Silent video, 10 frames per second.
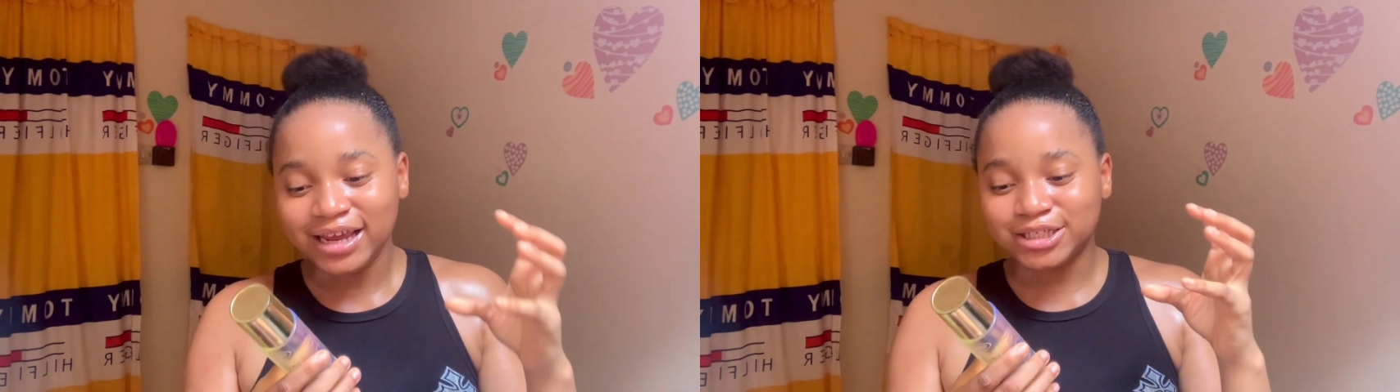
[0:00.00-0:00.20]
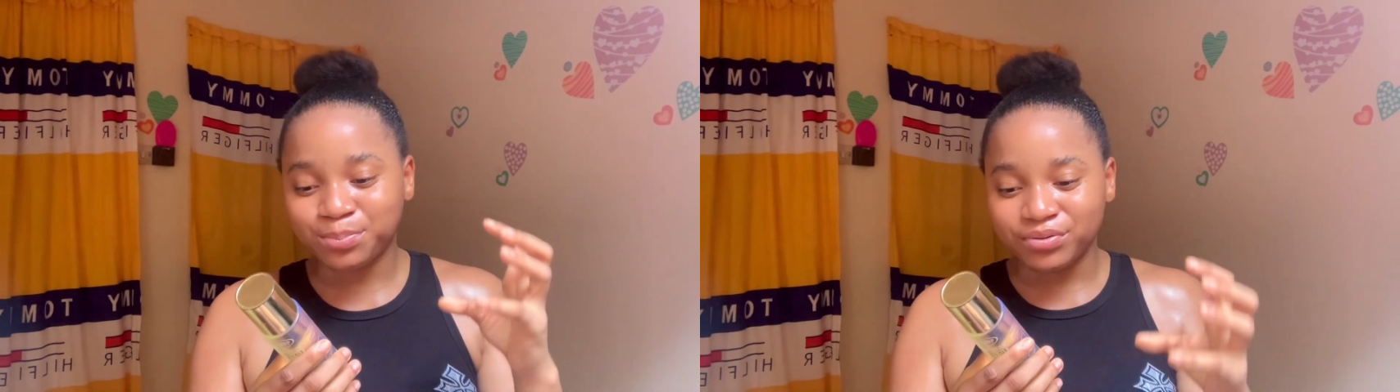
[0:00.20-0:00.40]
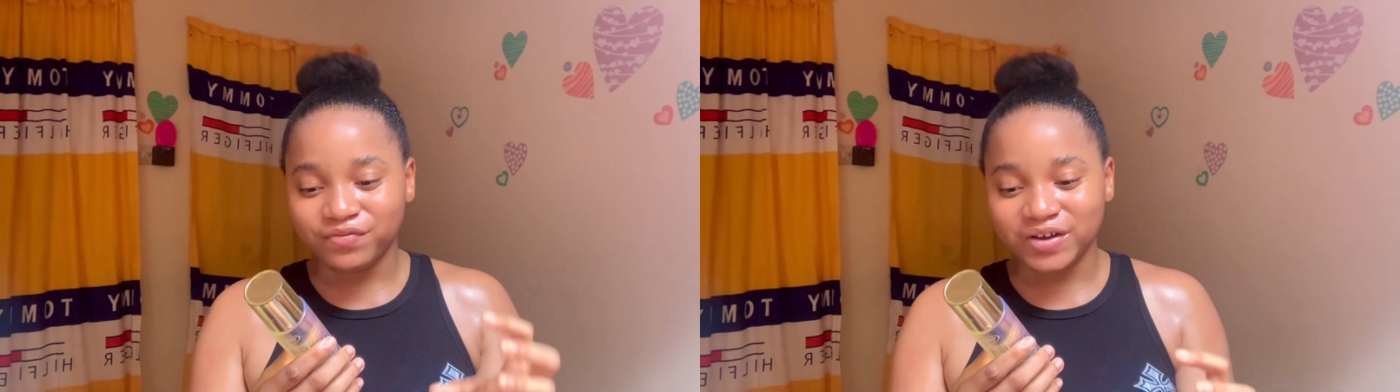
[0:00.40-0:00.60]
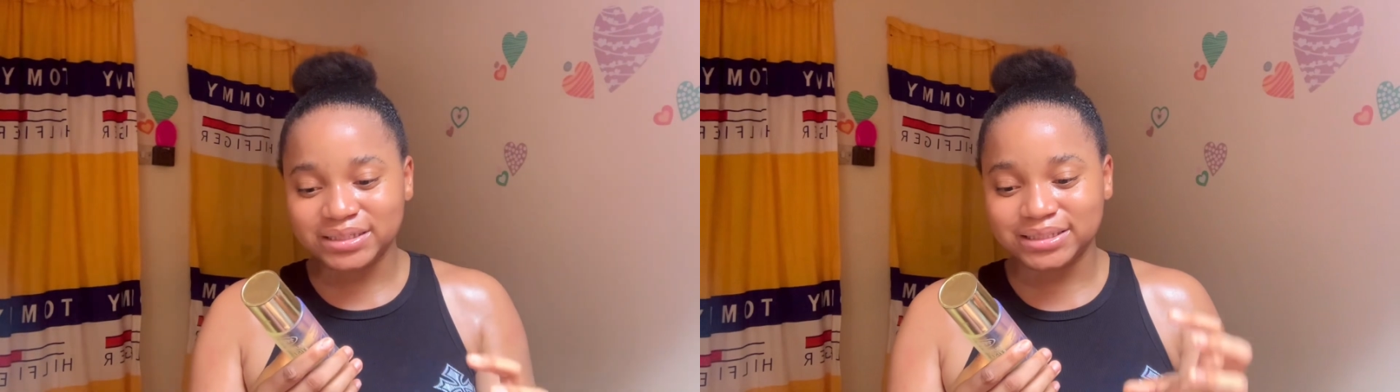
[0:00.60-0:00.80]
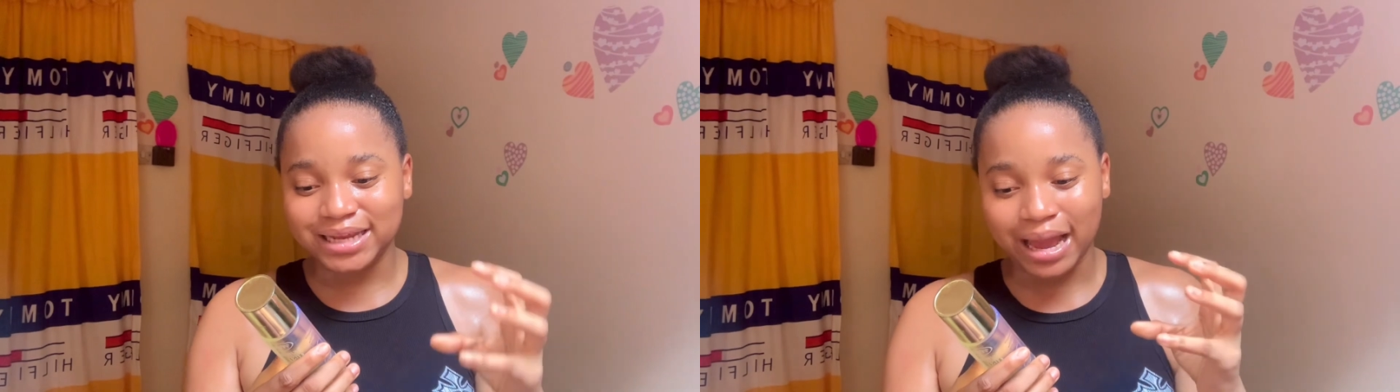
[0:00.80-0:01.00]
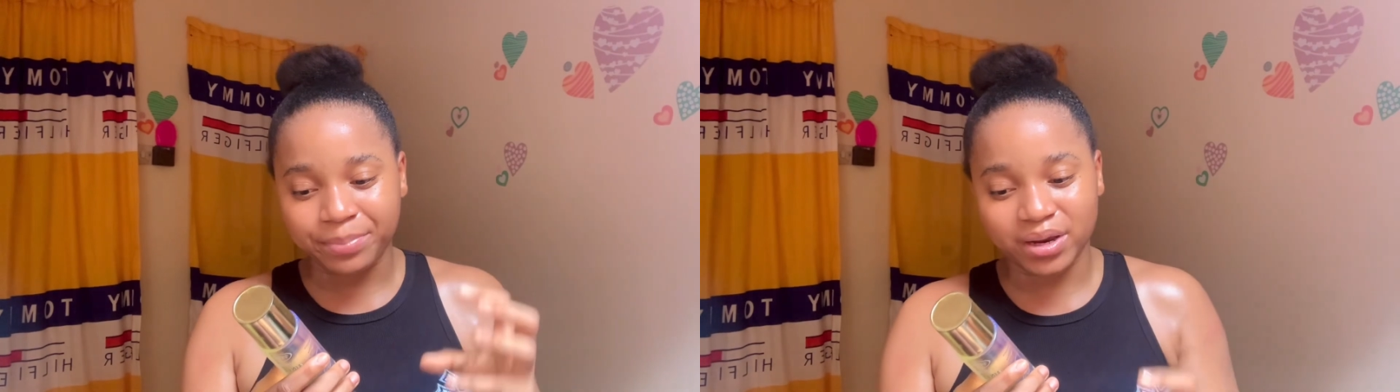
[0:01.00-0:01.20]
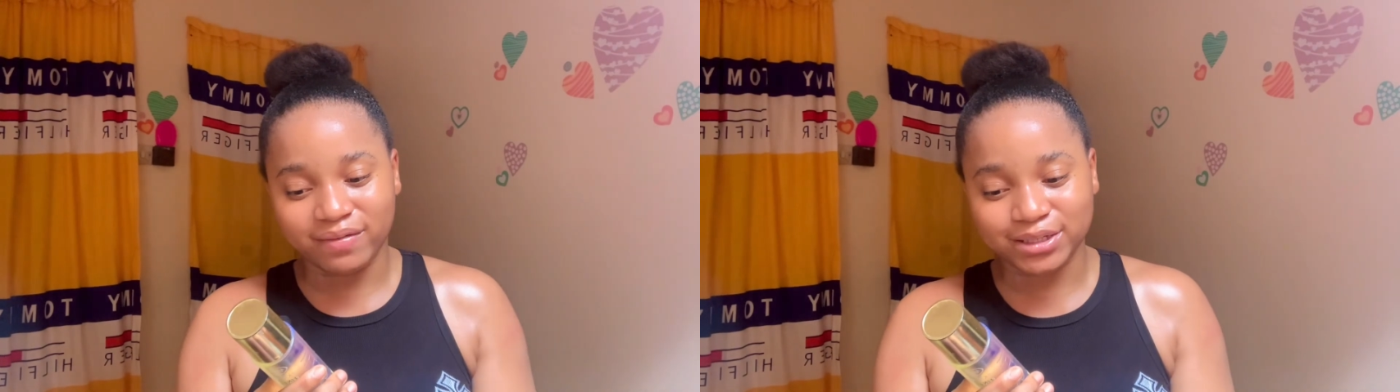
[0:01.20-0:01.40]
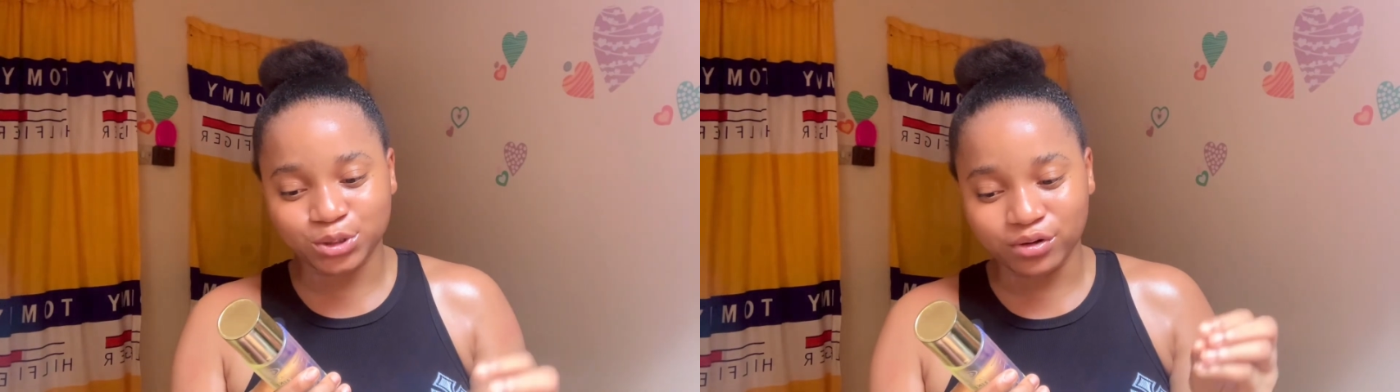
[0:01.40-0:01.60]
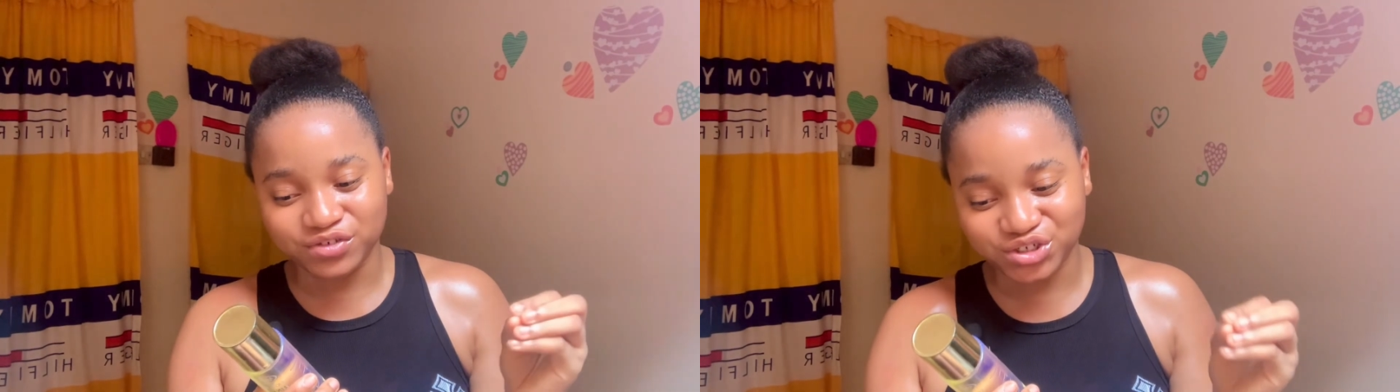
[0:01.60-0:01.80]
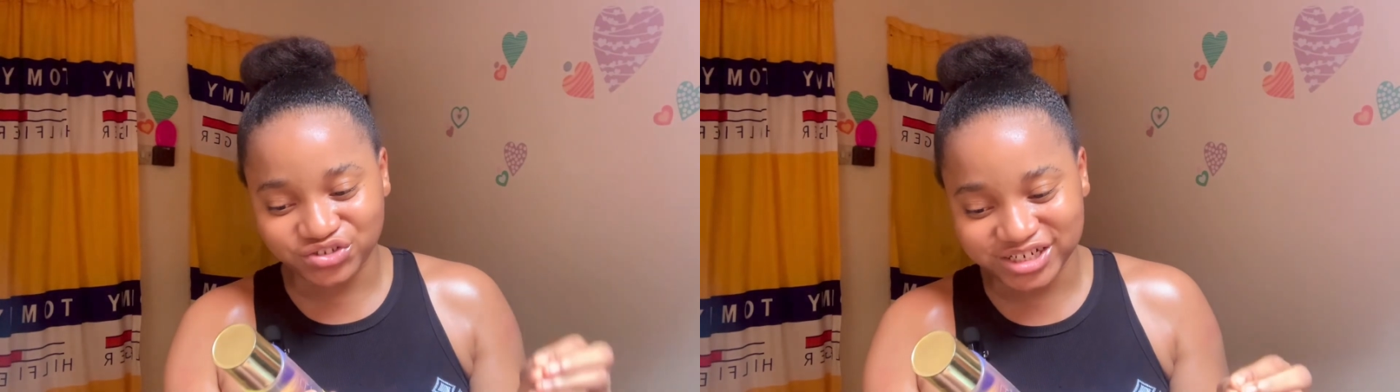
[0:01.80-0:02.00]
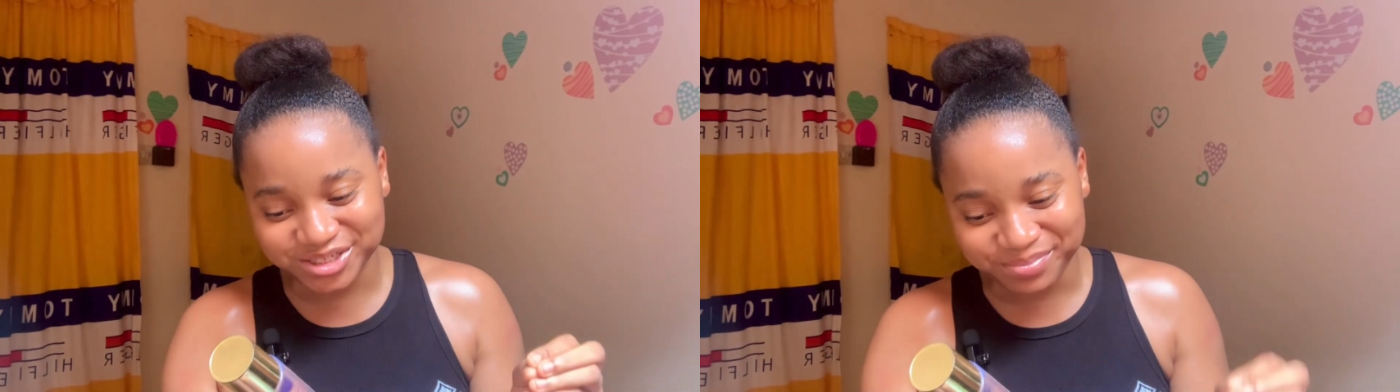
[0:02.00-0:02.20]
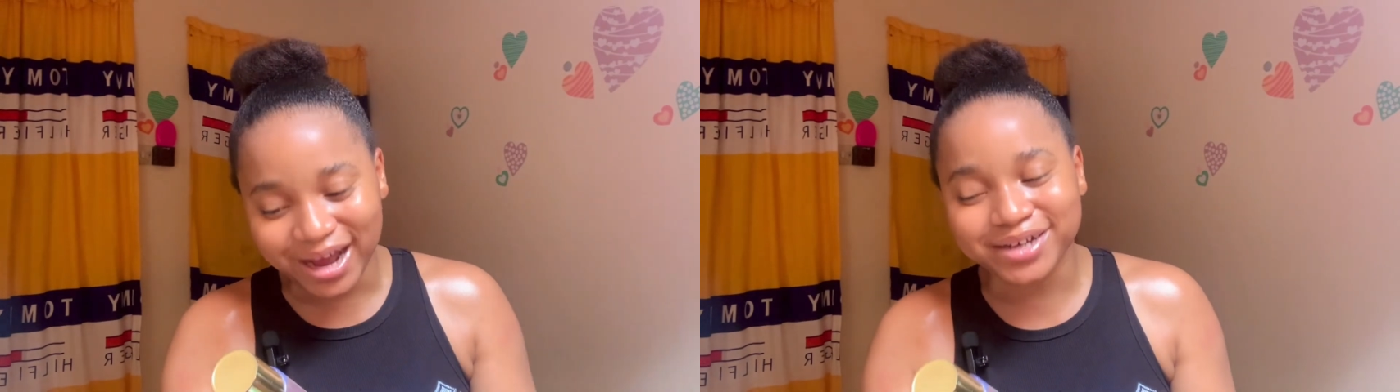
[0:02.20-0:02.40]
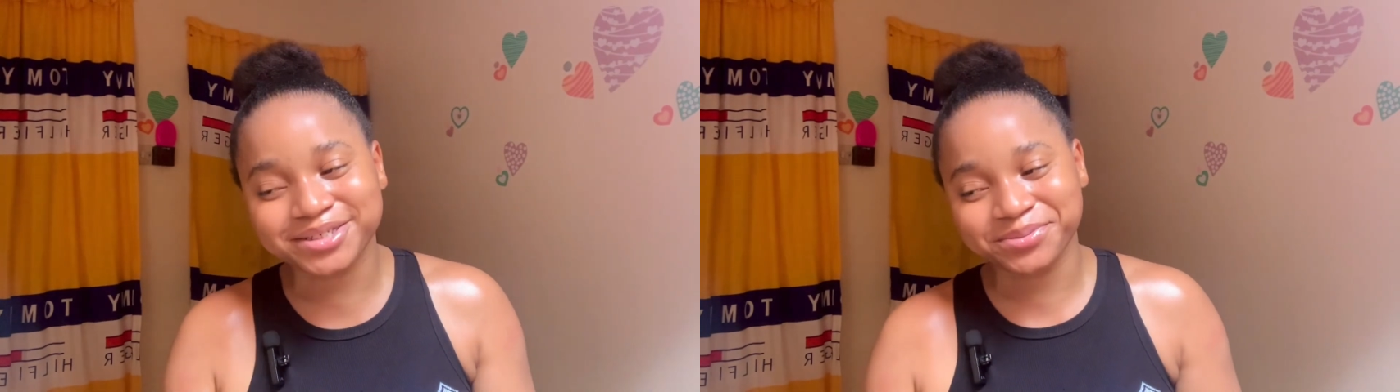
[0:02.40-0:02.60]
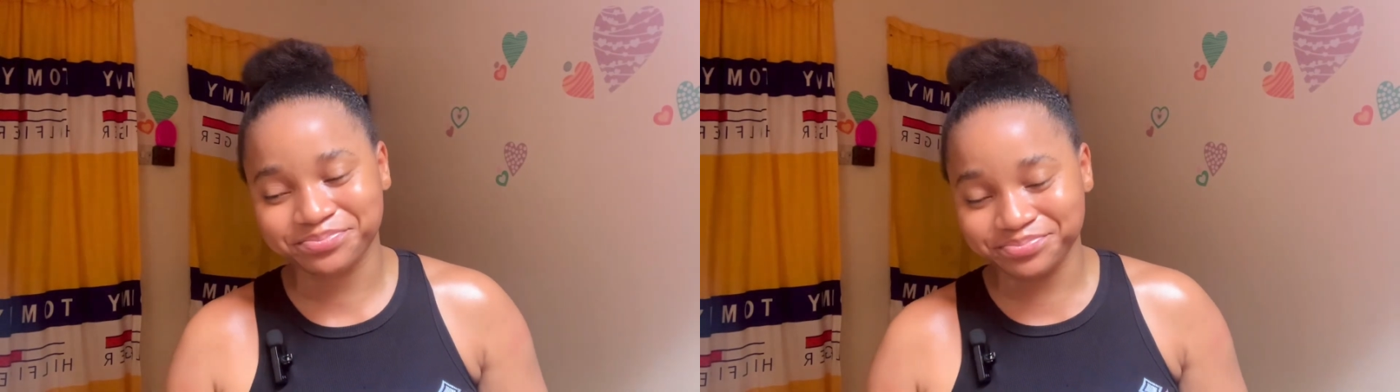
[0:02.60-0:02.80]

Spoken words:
It prevents the appearance of stretch marks.